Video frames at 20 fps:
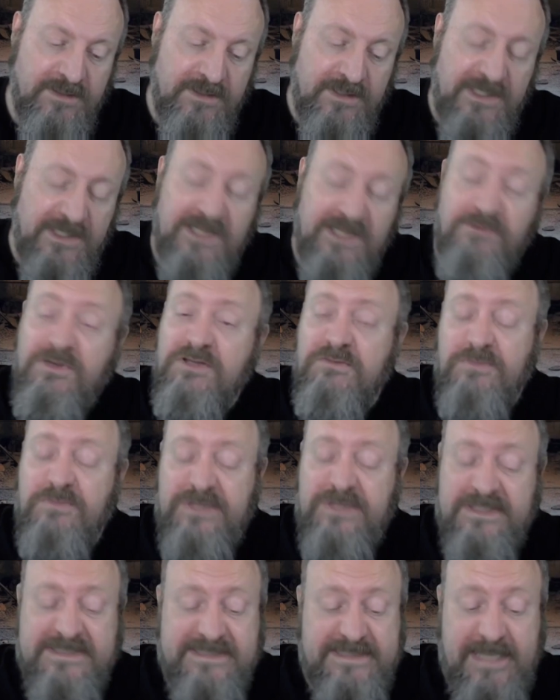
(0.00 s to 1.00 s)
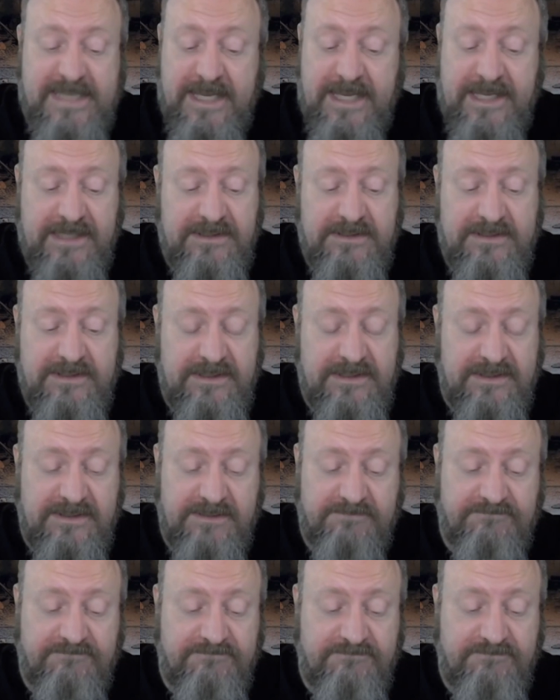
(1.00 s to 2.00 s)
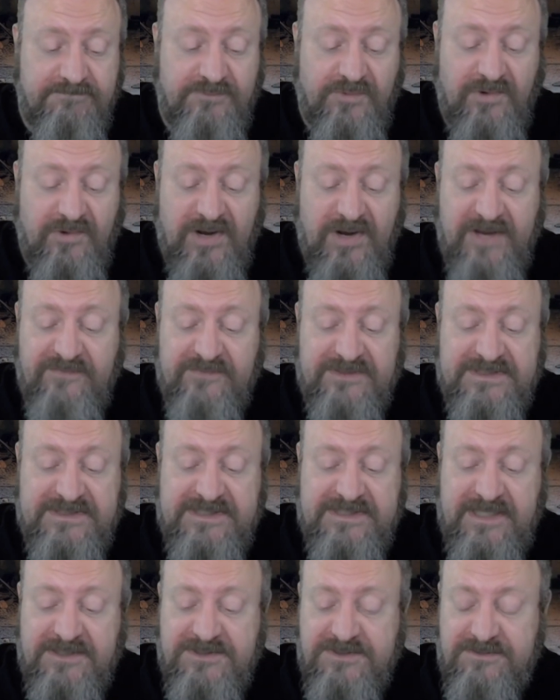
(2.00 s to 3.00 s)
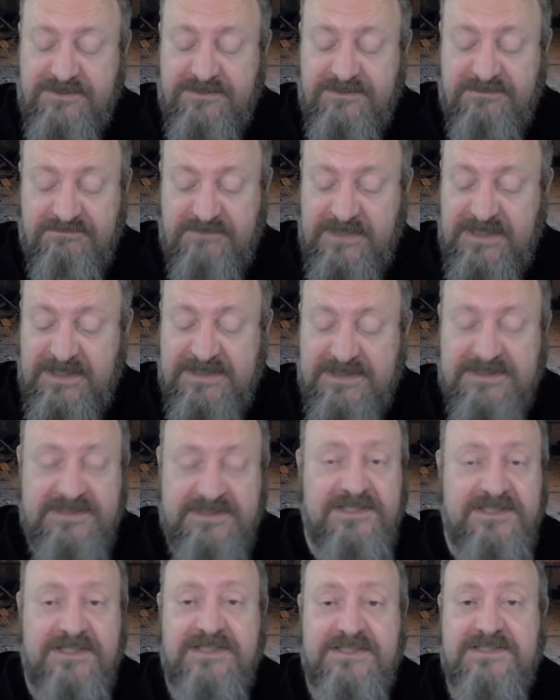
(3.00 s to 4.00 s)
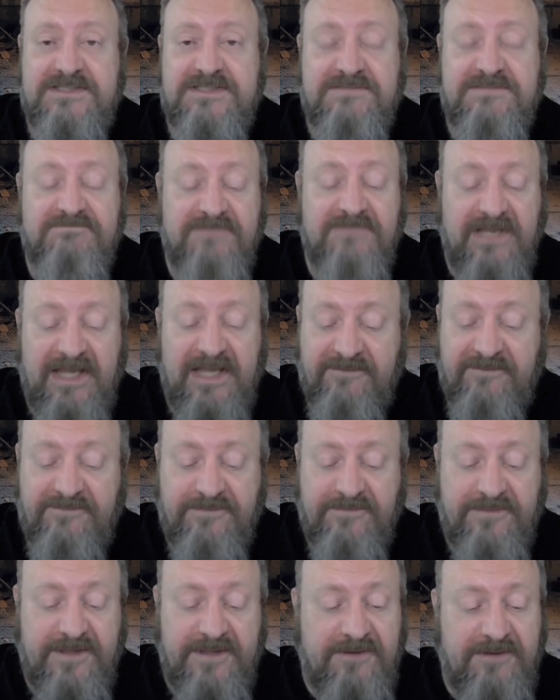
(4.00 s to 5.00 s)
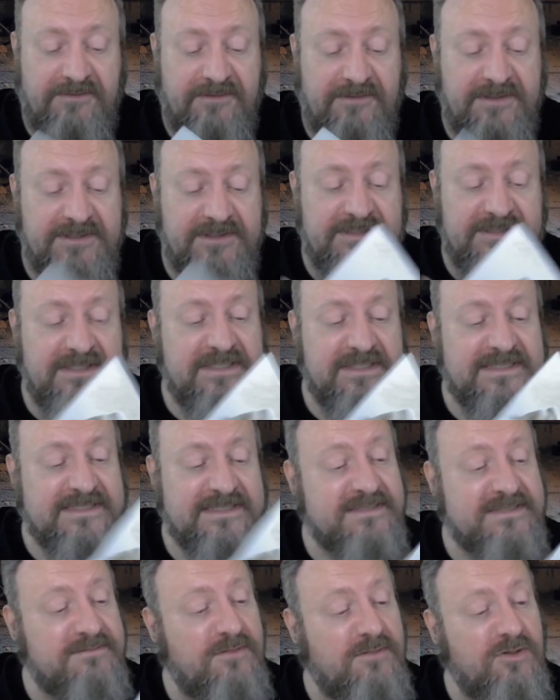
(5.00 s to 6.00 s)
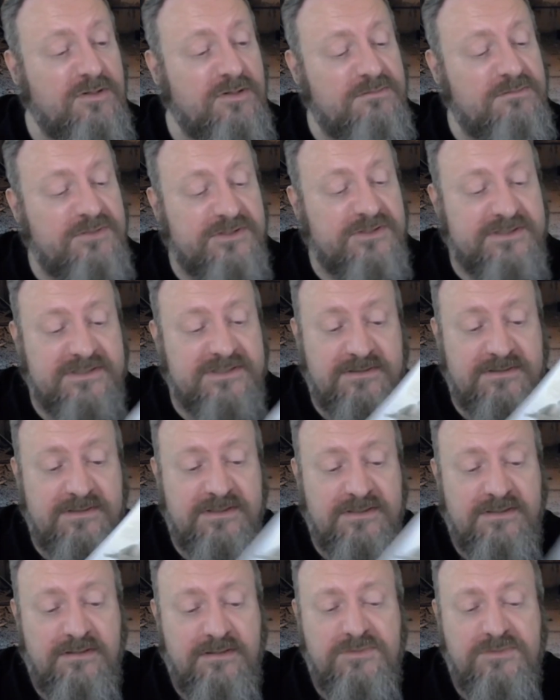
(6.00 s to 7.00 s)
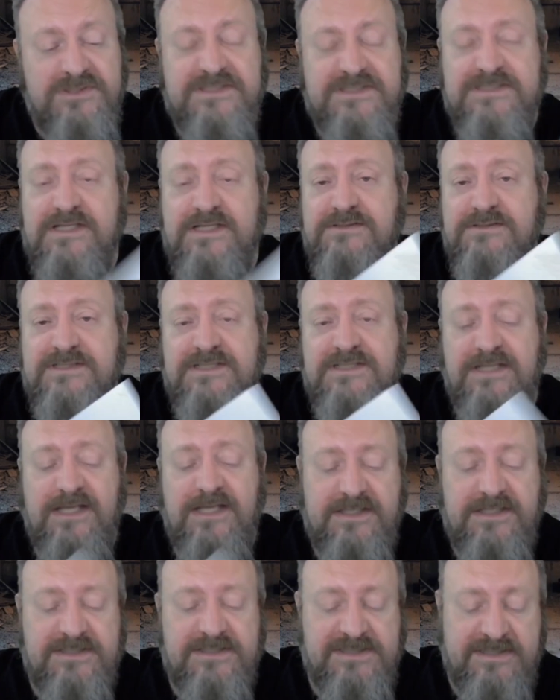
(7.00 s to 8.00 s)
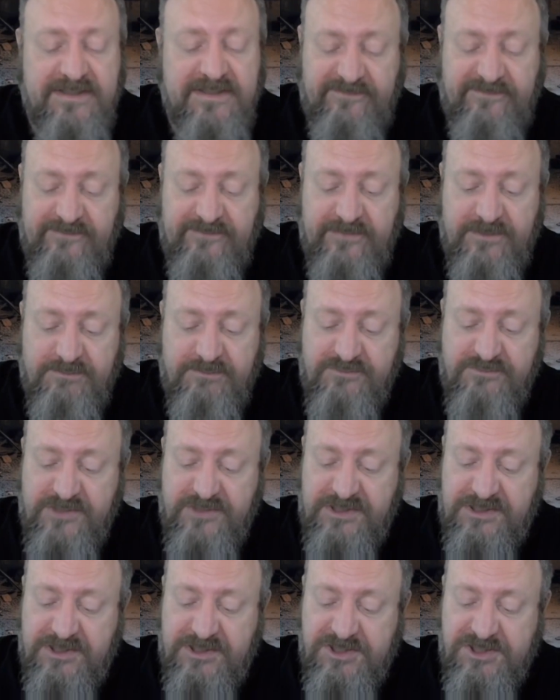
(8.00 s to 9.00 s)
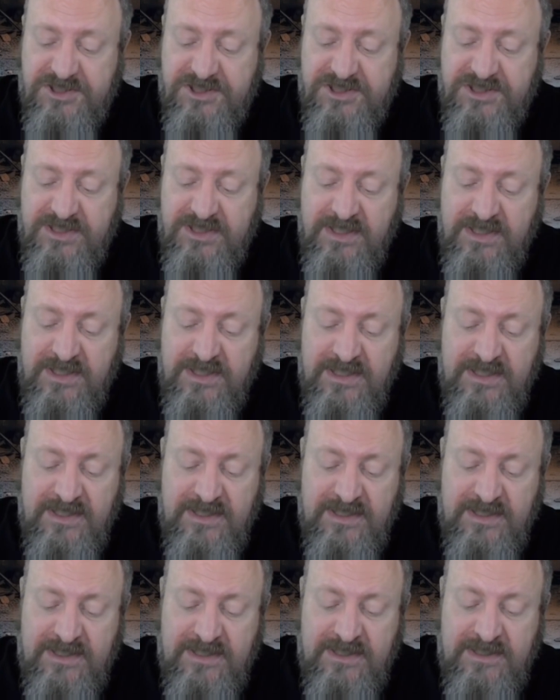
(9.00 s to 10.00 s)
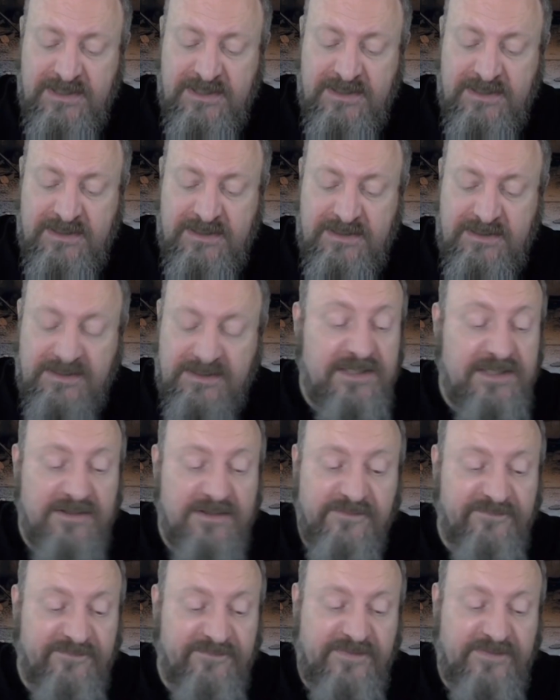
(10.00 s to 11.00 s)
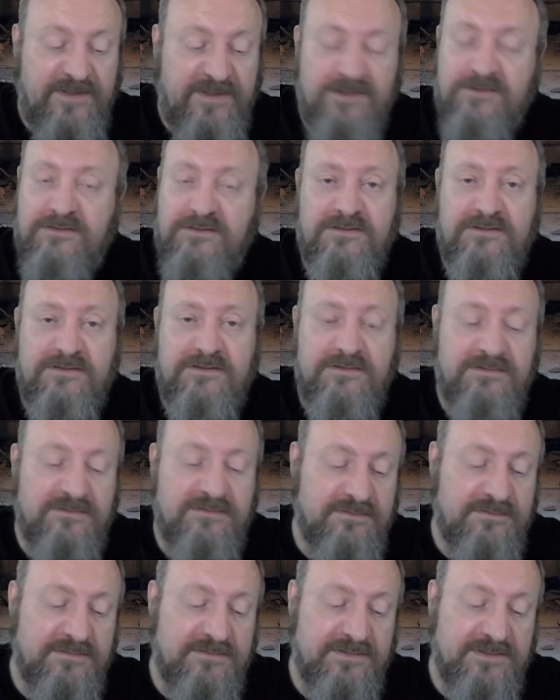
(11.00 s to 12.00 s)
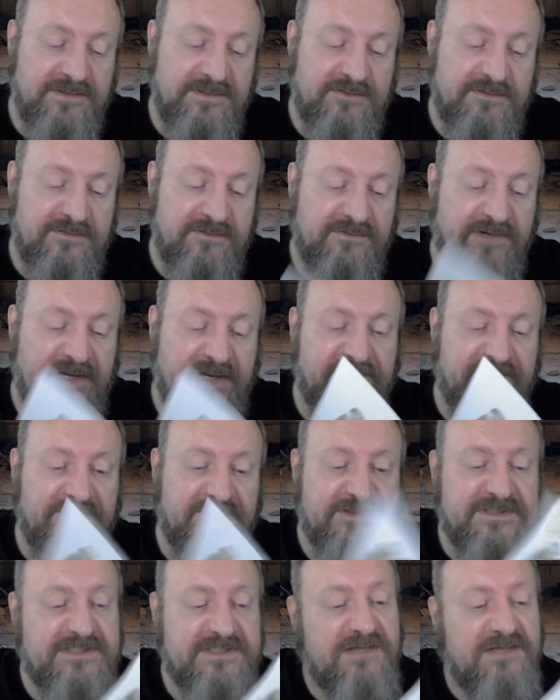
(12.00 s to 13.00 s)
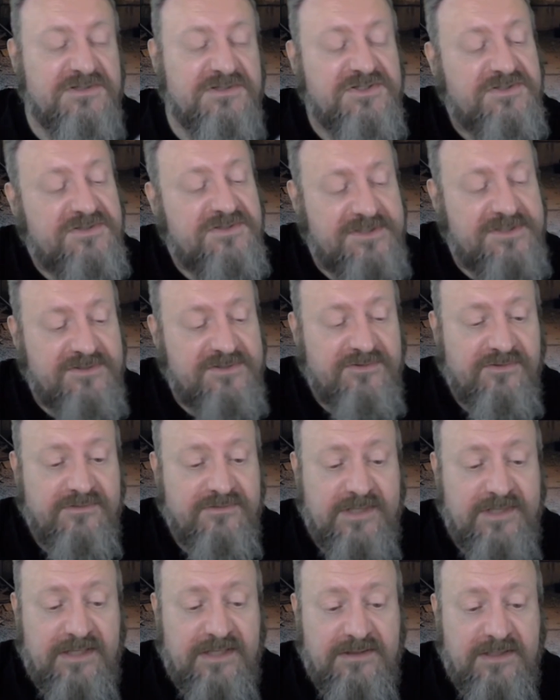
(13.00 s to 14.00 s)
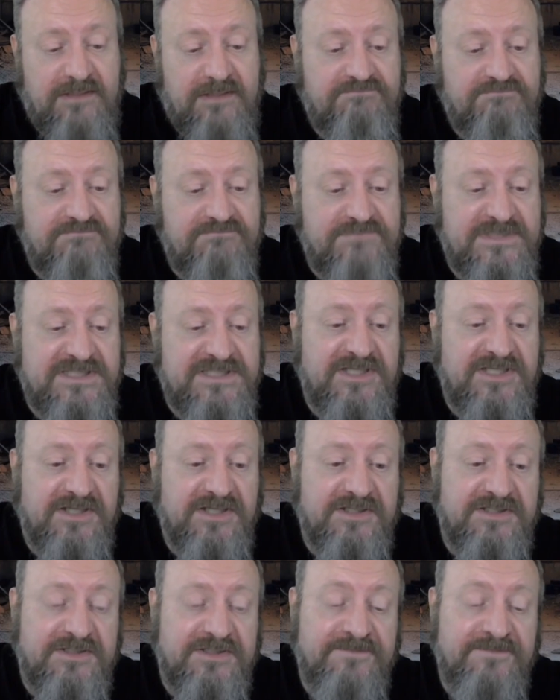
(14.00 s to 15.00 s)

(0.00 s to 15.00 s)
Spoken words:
Now, a little bit sad that the rifle section is just left there. It almost sounds like as if the British didn't field rifle section, so that they sucked.